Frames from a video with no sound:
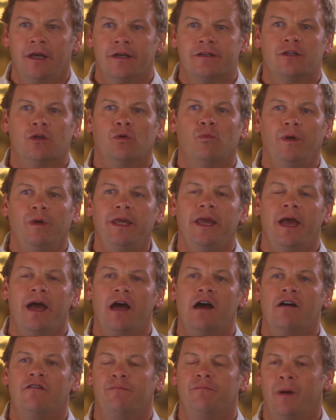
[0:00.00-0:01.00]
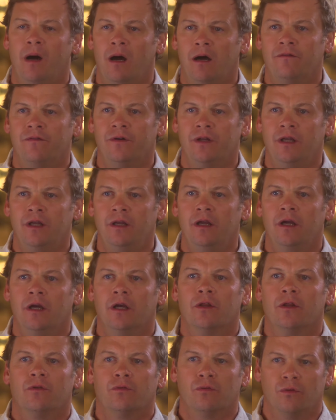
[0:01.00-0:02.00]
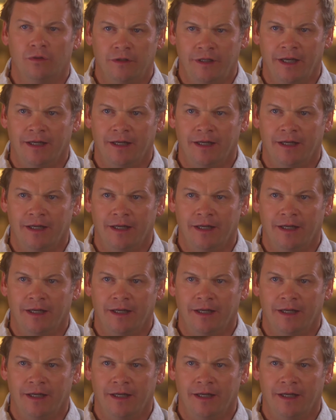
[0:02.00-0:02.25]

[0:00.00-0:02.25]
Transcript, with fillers: So we have poverty through